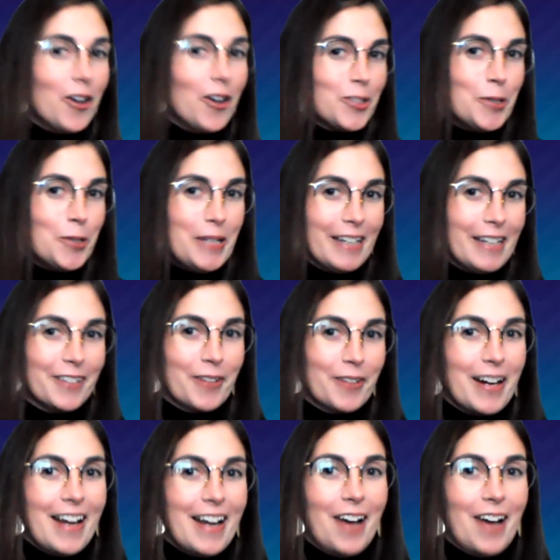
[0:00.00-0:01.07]
tuning in
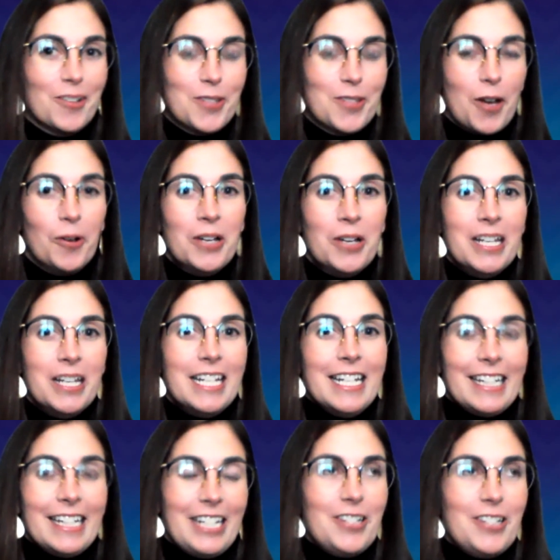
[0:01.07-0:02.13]
right now. So
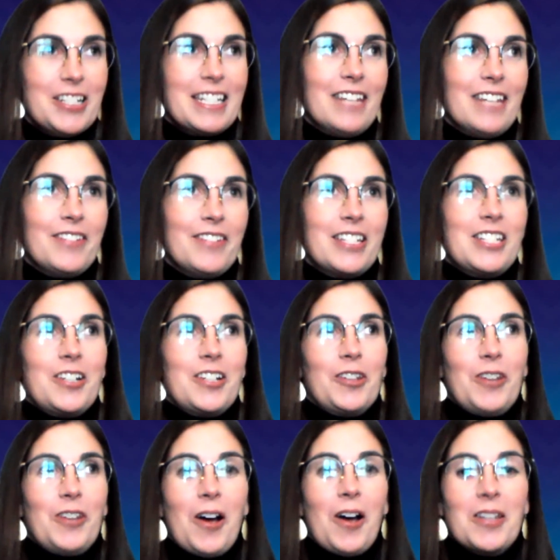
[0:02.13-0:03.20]
can you just give us your
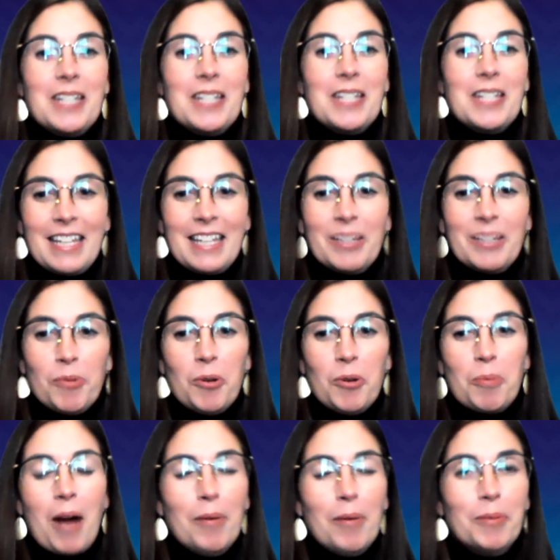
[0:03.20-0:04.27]
thoughts? And I think that
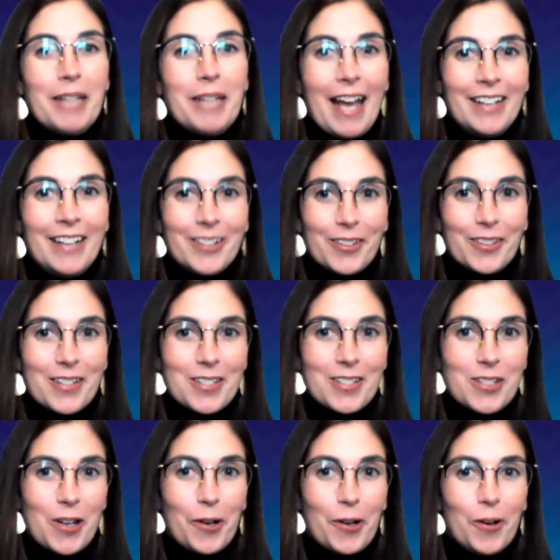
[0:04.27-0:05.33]
we'll probably end on
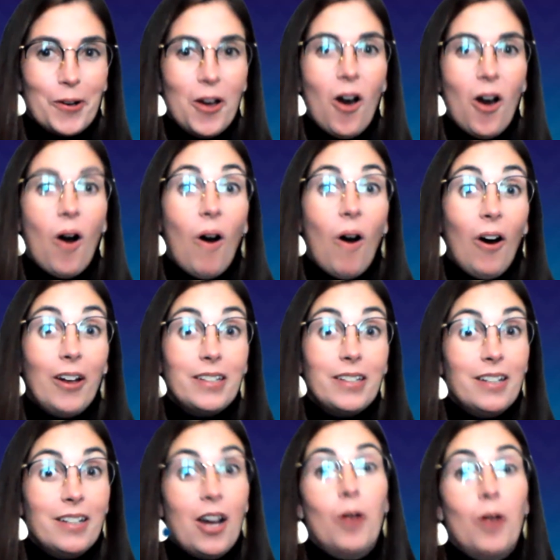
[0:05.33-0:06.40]
this note
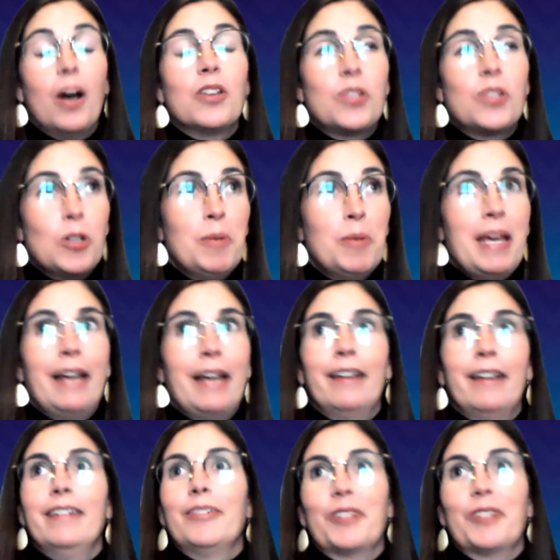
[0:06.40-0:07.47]
on,
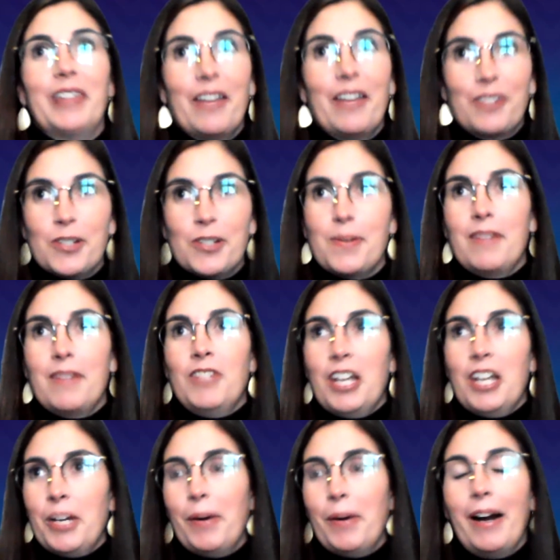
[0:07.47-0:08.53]
assuming we're in that first week of
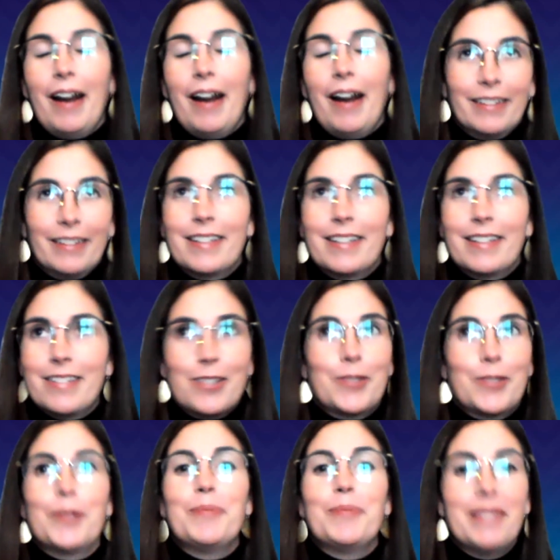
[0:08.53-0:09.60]
January, and let's
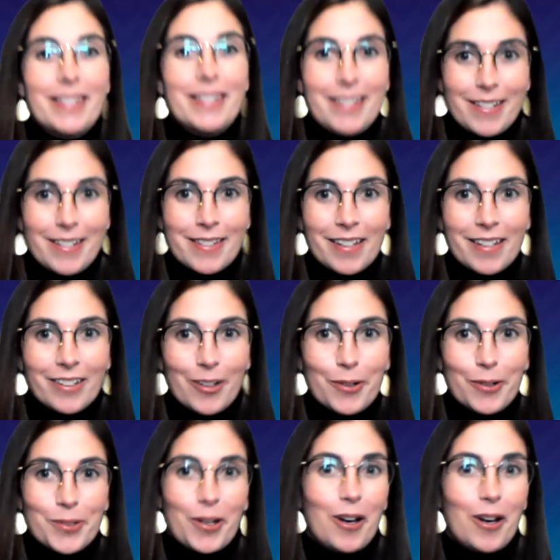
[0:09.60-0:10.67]
assume the season
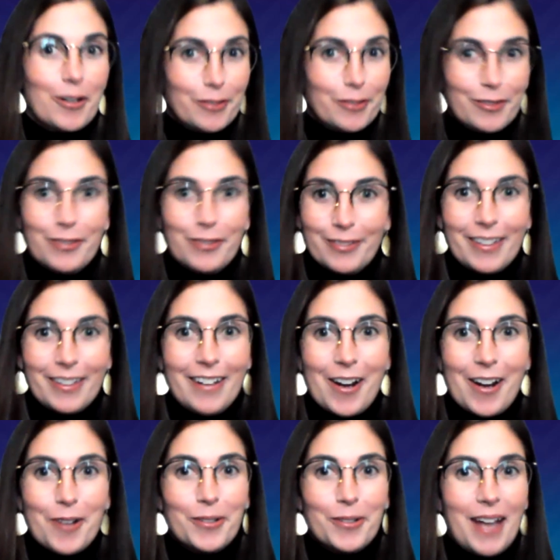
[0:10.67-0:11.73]
goes off,
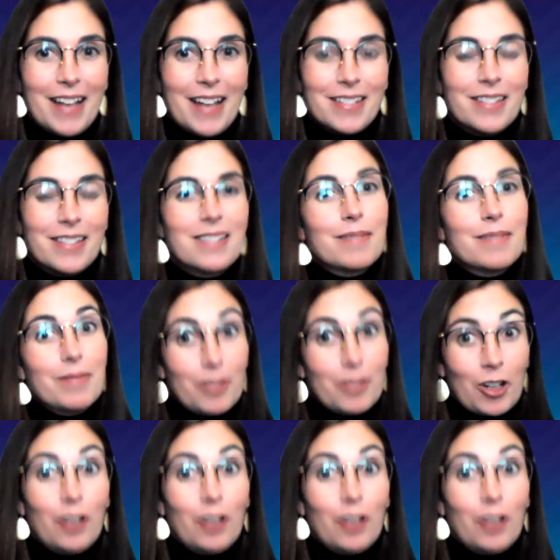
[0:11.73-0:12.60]
as it's